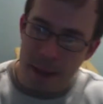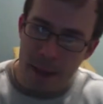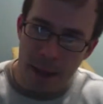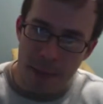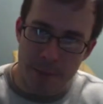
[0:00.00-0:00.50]

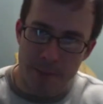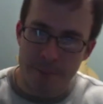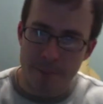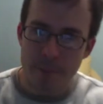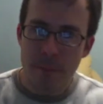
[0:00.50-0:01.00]

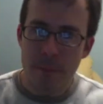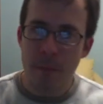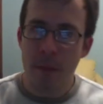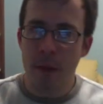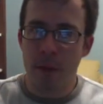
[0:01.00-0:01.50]
interesting
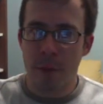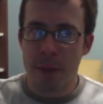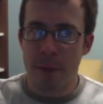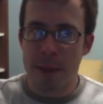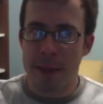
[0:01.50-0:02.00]

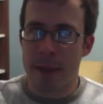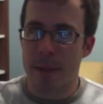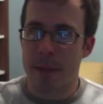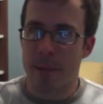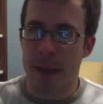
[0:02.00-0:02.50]

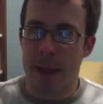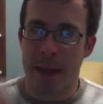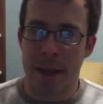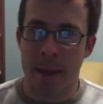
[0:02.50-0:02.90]
comparisons.